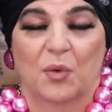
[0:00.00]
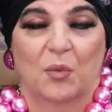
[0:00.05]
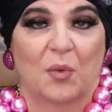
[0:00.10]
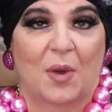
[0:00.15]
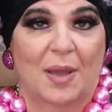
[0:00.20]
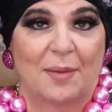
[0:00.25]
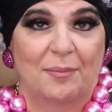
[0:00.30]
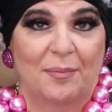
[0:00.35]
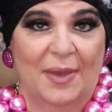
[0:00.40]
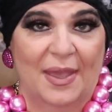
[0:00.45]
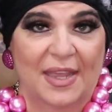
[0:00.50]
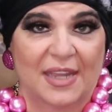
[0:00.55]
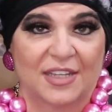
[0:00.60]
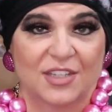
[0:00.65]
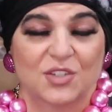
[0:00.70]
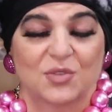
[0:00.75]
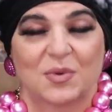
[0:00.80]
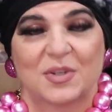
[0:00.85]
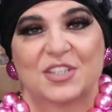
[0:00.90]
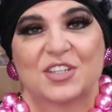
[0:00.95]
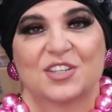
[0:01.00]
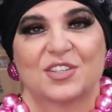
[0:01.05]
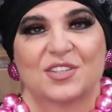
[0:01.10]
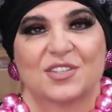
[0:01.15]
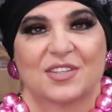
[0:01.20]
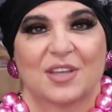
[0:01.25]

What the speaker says: webpage, which is